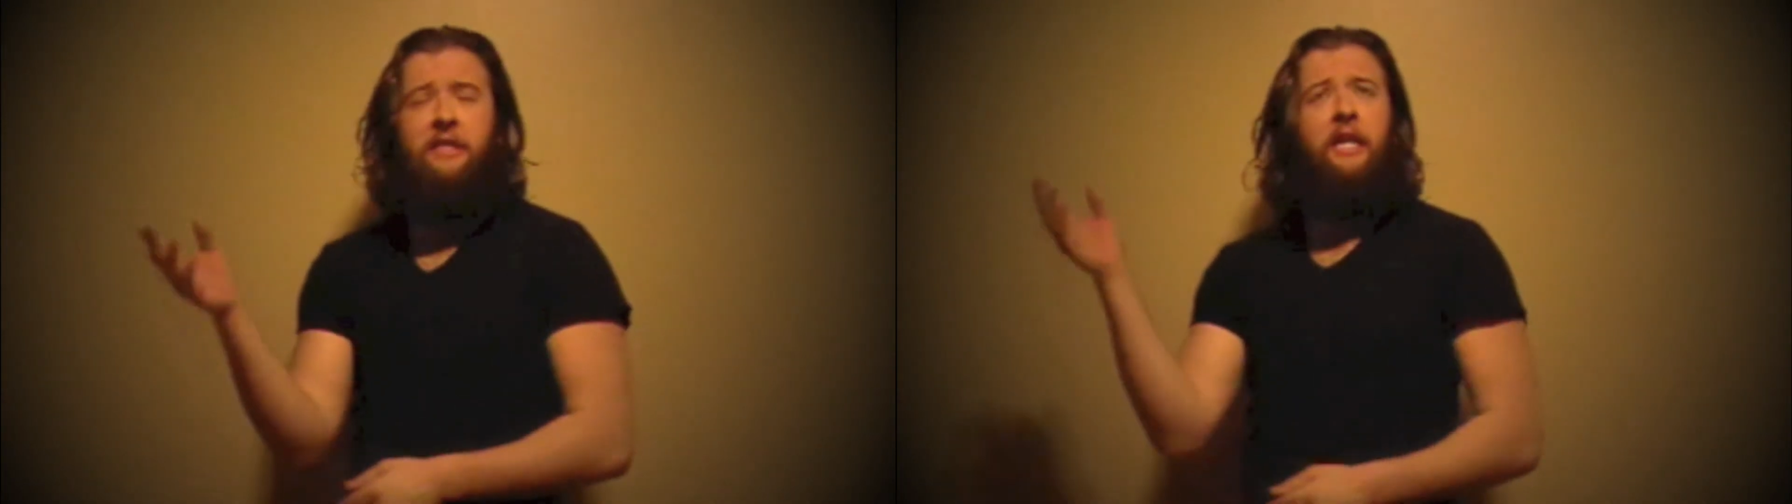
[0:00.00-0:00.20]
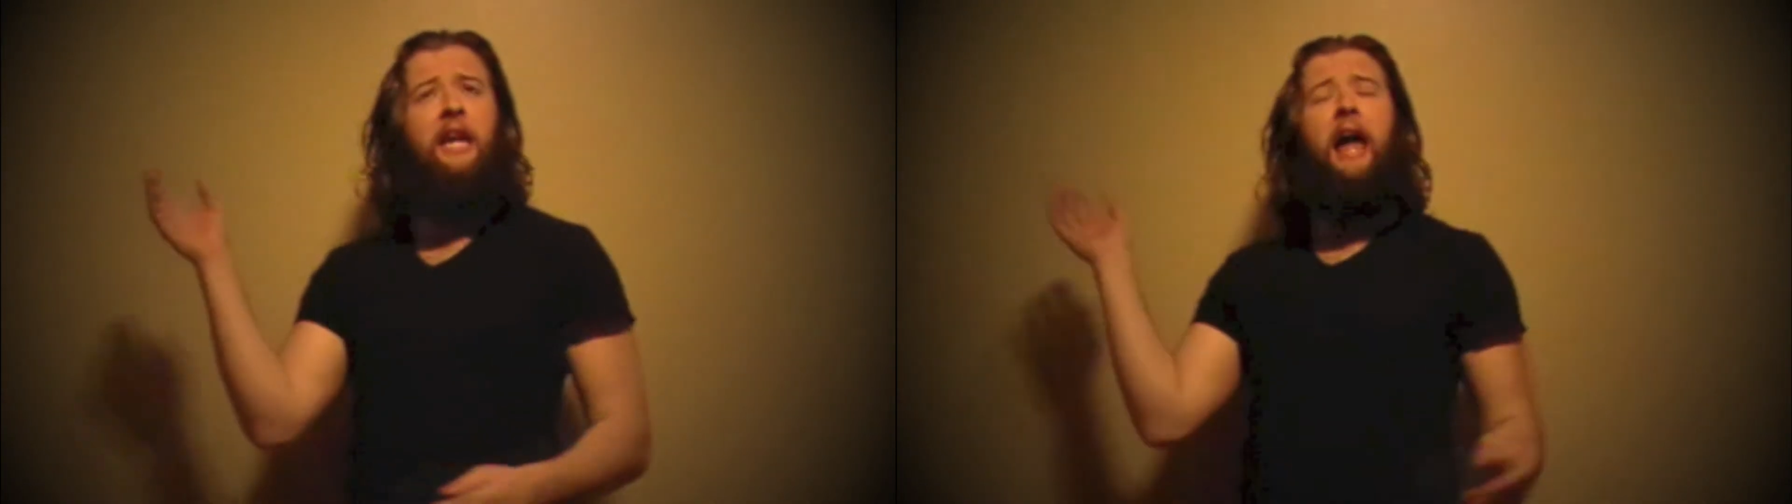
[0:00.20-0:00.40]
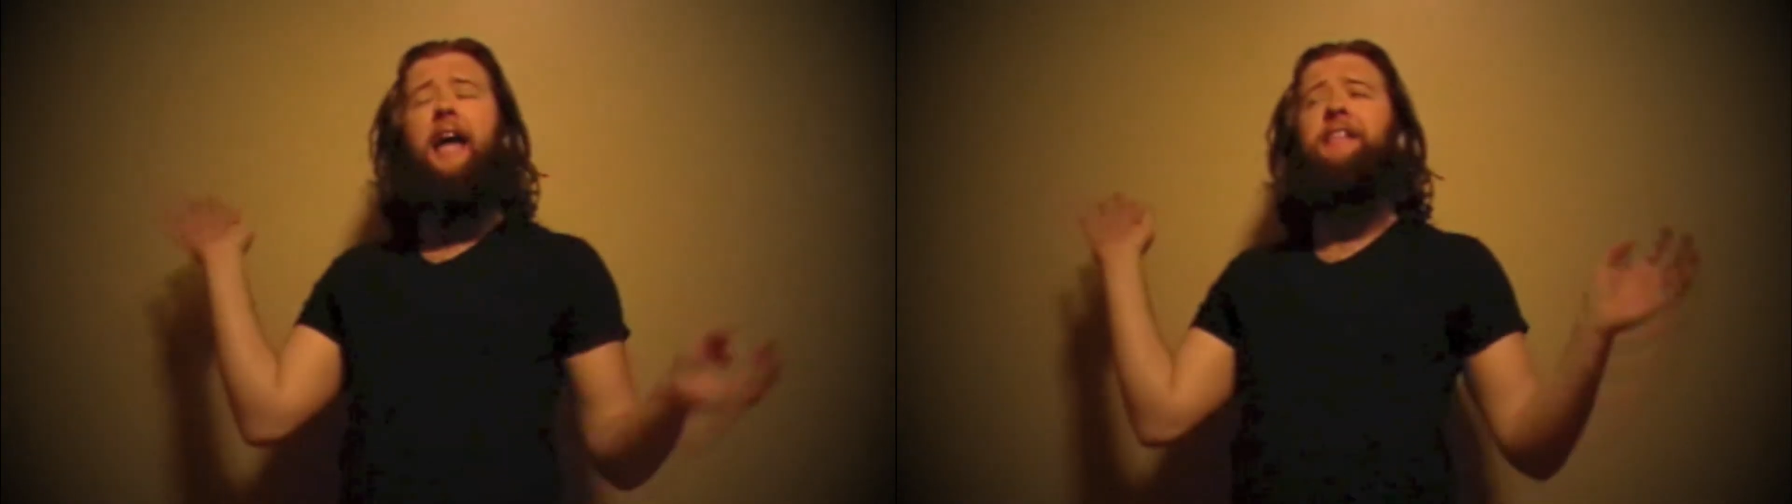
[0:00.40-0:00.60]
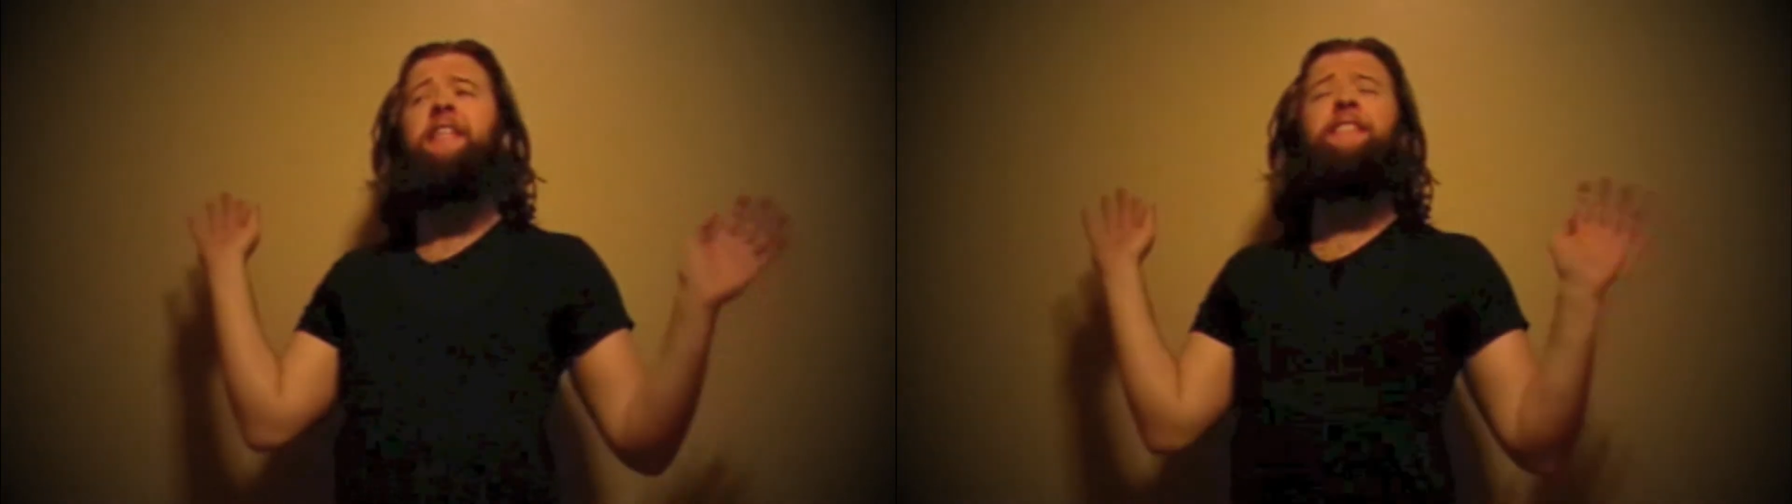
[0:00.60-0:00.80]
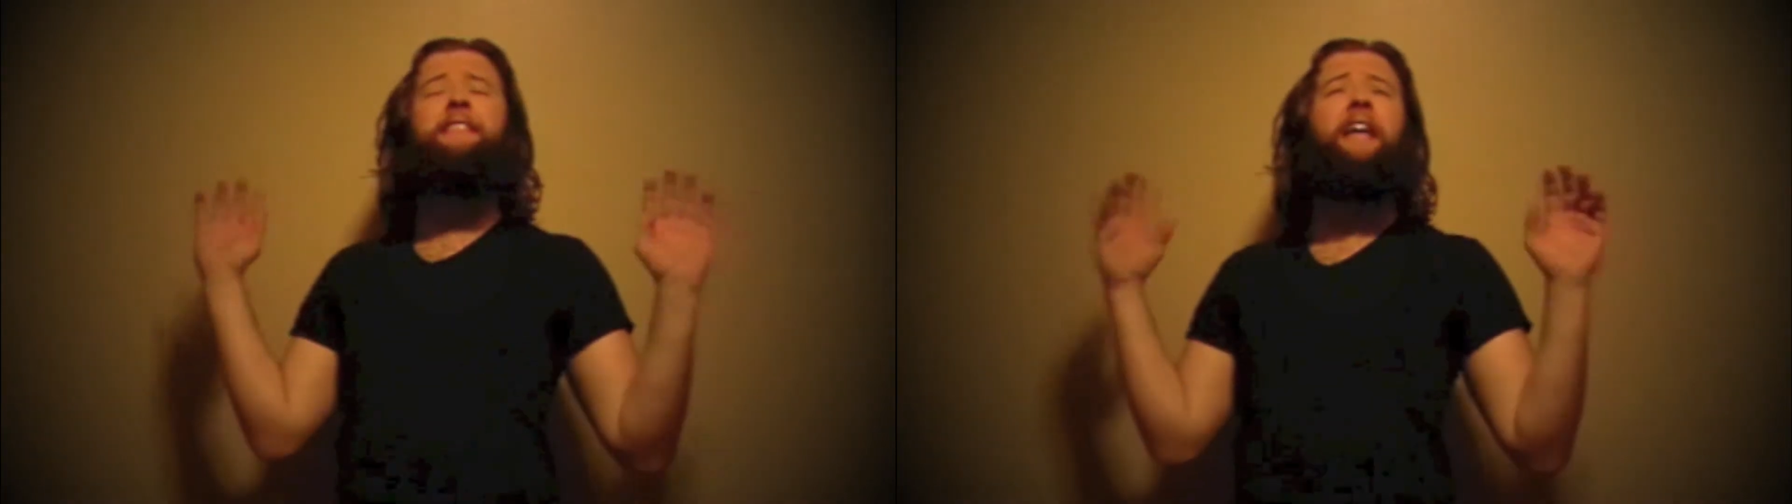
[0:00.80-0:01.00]

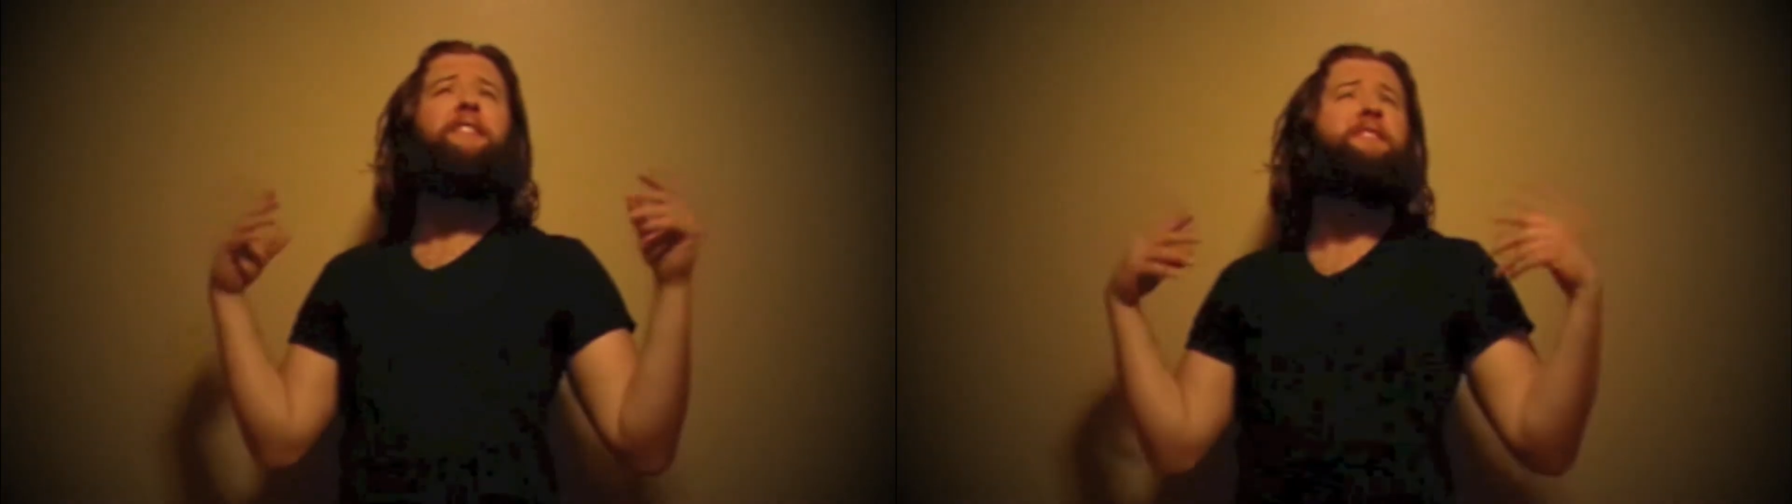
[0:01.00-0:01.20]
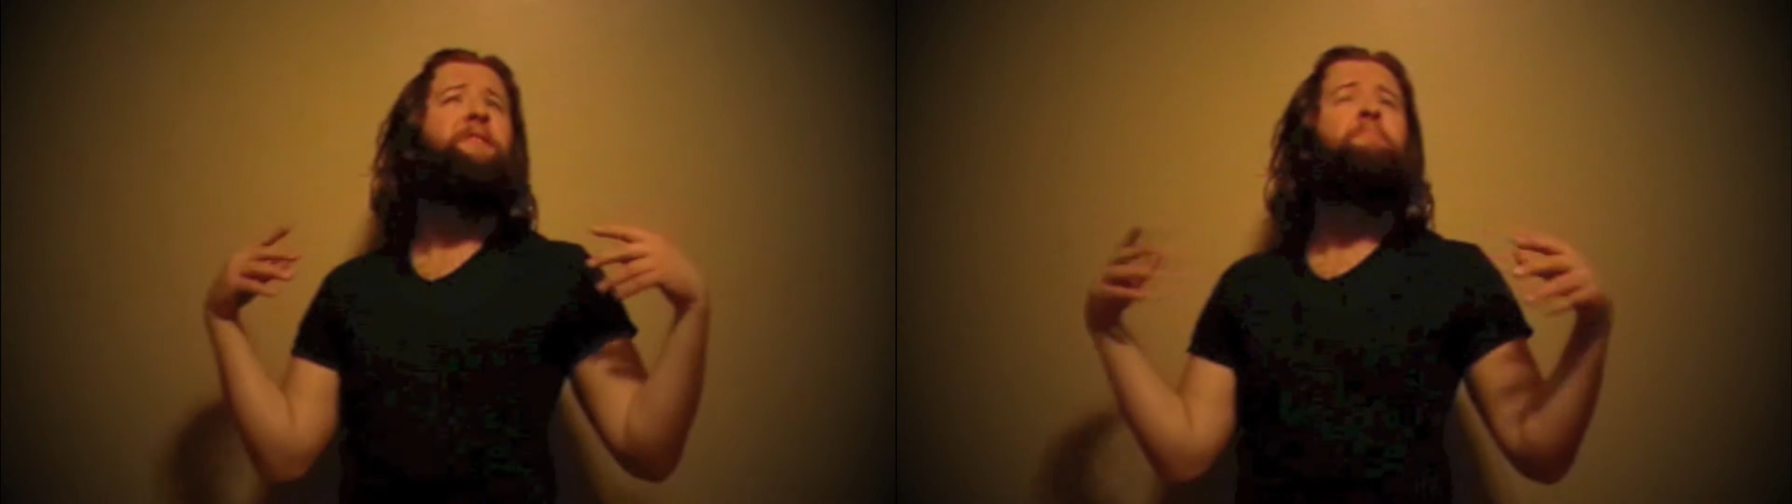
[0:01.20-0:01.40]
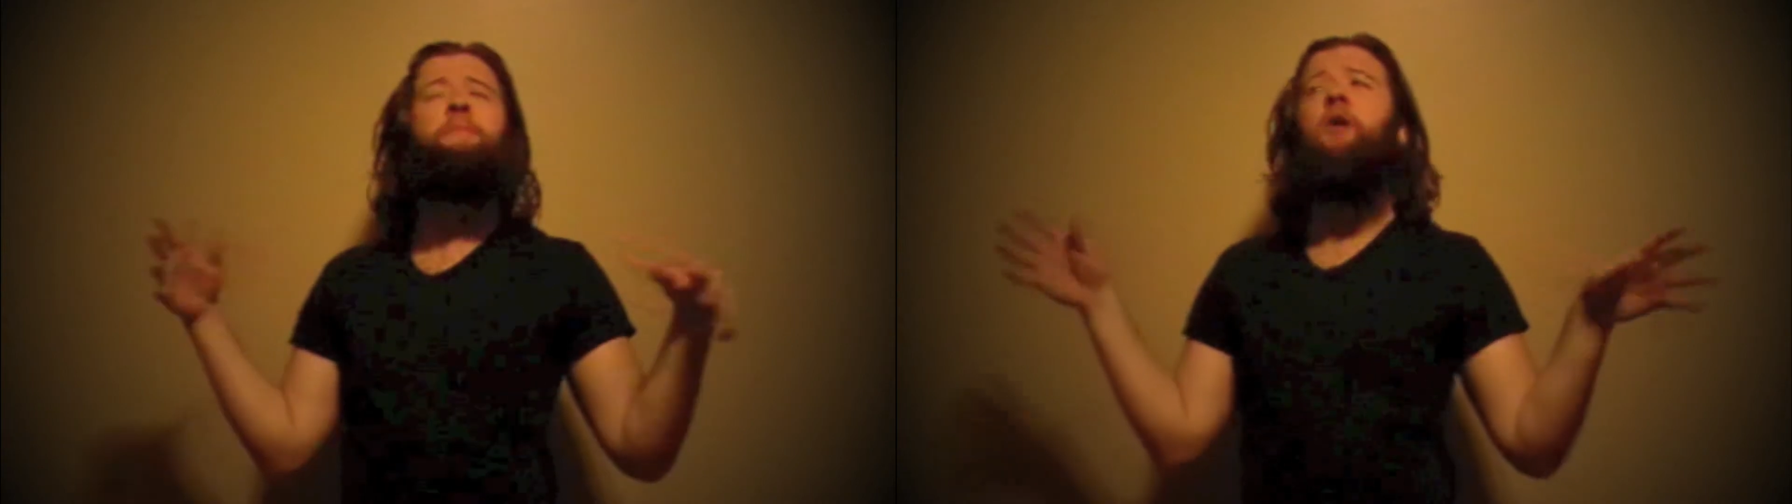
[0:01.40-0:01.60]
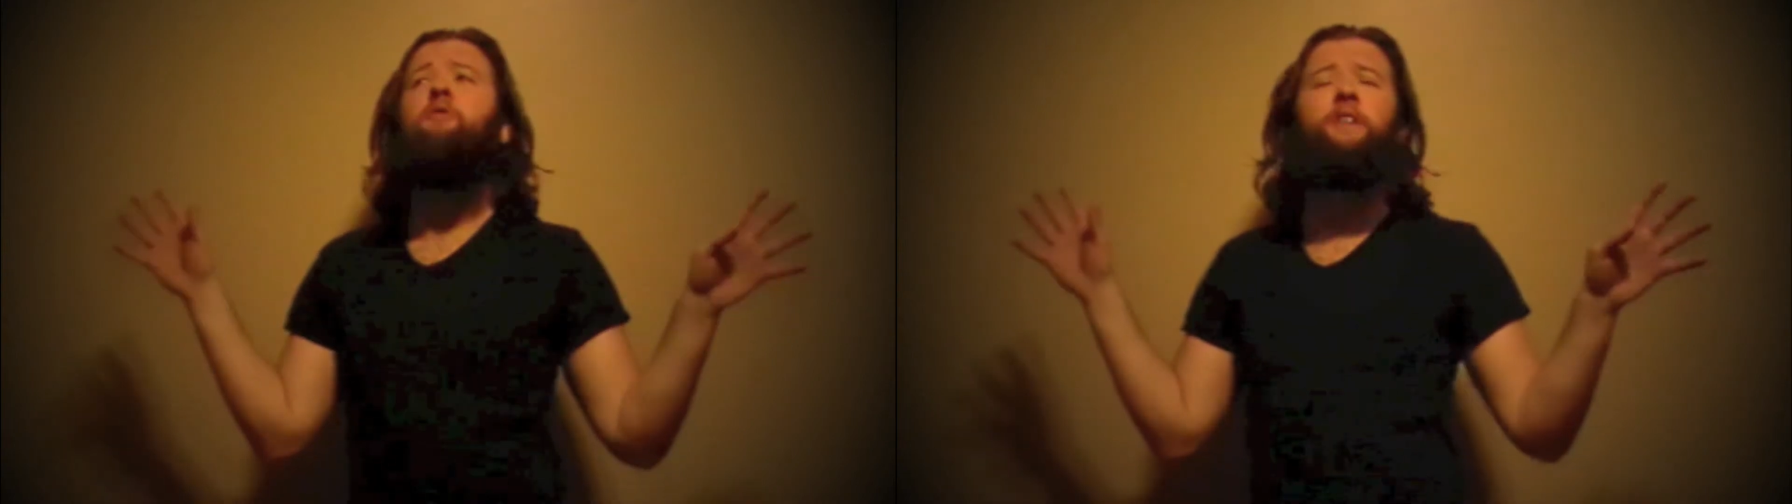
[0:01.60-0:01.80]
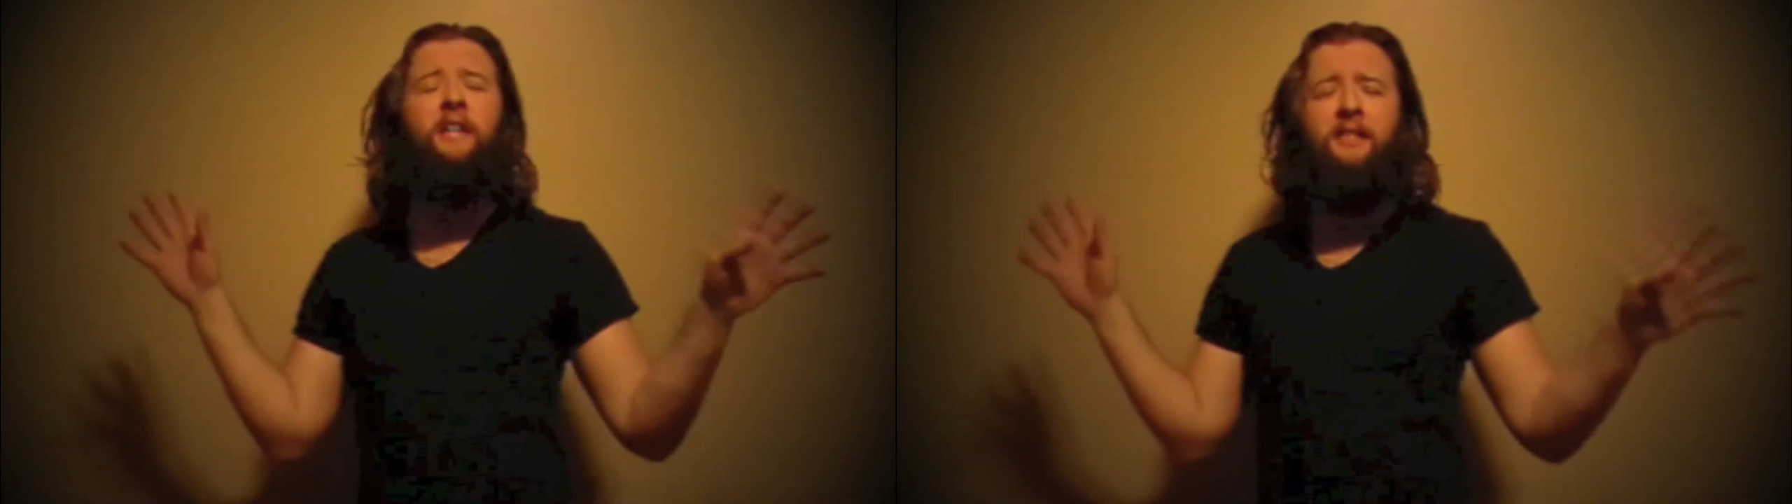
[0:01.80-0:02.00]
inclining
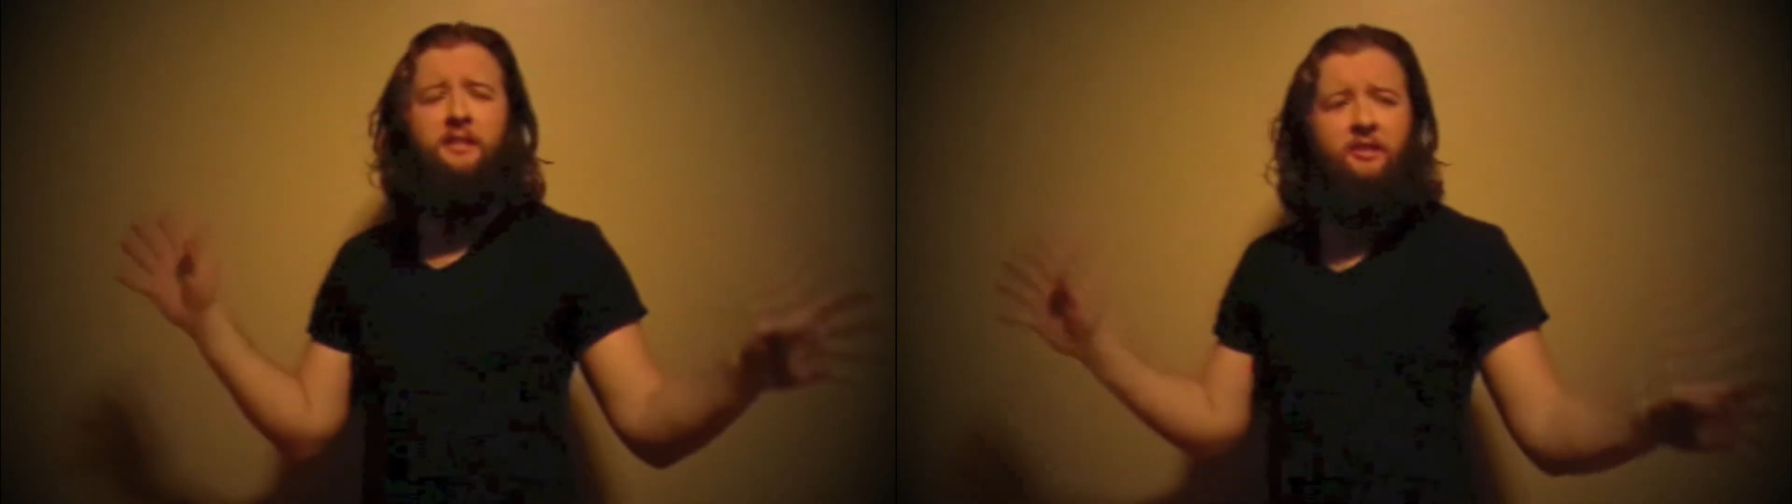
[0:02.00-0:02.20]
Desdemona